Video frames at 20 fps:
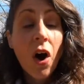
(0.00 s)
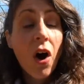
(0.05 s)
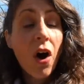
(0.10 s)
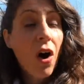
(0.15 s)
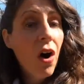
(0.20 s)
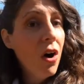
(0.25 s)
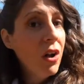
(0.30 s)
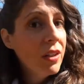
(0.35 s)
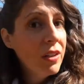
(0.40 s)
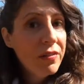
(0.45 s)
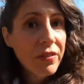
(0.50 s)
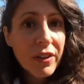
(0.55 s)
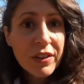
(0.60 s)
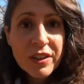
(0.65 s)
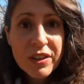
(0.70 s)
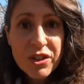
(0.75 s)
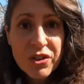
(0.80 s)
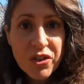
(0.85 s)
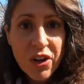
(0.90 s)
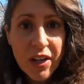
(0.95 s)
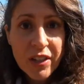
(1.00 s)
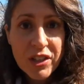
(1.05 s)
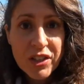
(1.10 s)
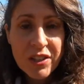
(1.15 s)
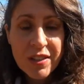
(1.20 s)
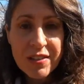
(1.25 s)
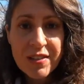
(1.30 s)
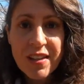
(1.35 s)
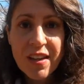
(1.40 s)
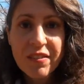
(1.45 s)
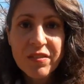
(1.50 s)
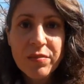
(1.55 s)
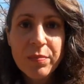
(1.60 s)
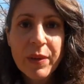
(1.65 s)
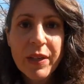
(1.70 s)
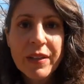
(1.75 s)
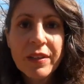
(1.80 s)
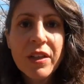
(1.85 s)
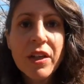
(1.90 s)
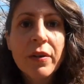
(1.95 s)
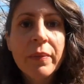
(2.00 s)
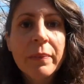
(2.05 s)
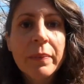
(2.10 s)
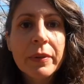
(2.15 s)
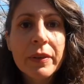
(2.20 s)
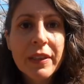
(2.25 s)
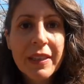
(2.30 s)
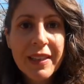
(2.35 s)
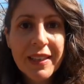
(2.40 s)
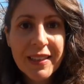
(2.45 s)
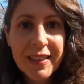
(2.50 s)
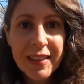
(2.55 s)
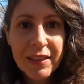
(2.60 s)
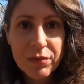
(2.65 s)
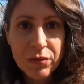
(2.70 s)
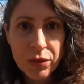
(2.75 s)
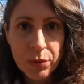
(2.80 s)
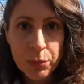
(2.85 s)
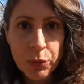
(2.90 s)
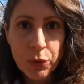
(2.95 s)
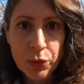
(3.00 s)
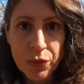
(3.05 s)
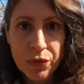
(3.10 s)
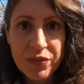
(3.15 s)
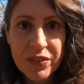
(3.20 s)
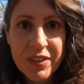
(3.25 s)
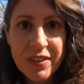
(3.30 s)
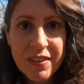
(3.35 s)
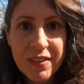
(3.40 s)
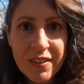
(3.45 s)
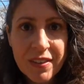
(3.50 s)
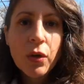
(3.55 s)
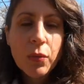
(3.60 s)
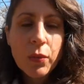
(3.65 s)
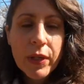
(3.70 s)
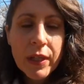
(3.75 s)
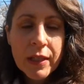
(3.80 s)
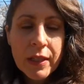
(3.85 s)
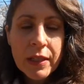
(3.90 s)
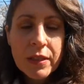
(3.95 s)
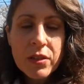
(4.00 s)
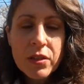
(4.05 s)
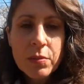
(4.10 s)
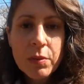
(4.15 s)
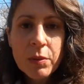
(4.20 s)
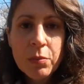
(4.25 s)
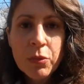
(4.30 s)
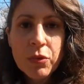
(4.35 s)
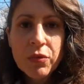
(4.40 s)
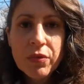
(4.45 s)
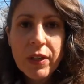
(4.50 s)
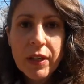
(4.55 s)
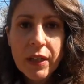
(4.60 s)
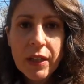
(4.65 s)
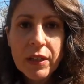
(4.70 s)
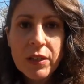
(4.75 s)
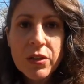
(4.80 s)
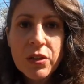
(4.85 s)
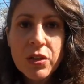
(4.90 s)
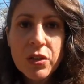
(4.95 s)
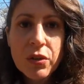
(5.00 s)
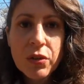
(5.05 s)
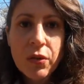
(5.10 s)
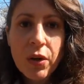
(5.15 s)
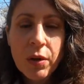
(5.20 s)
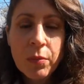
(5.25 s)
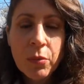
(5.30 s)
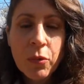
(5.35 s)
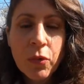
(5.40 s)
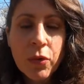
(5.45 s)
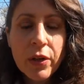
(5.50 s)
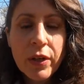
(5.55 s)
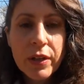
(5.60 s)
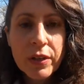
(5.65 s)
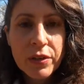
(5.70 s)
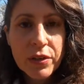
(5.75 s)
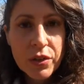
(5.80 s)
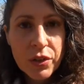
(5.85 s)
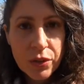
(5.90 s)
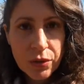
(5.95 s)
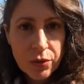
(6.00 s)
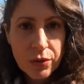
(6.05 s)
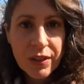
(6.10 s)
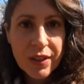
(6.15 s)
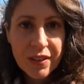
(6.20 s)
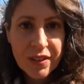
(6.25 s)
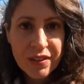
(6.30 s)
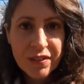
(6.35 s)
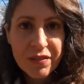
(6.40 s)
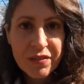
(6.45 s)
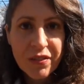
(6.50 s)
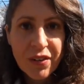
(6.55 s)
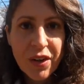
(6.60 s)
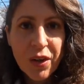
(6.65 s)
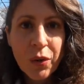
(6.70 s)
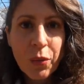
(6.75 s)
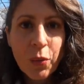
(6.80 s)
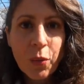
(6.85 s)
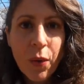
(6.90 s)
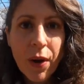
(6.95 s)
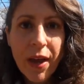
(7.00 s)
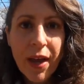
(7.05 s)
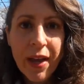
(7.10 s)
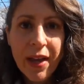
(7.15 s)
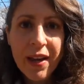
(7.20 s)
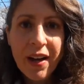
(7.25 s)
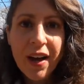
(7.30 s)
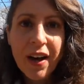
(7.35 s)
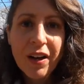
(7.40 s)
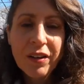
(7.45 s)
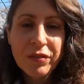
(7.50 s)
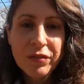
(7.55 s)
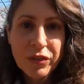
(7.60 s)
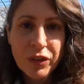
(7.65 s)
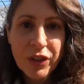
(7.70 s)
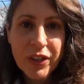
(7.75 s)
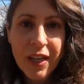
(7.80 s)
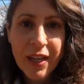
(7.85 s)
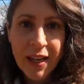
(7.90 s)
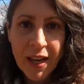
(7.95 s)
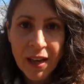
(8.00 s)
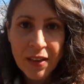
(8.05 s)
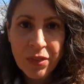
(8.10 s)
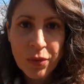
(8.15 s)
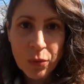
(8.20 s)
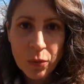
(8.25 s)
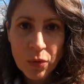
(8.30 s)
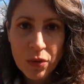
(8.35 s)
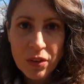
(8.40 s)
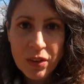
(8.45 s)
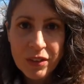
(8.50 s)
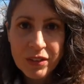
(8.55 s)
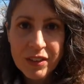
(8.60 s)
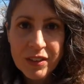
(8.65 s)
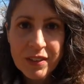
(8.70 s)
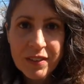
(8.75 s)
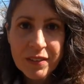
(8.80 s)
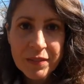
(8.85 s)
All of our distractions have been completely removed. We need to be moving into a more intuitive way of looking at the world.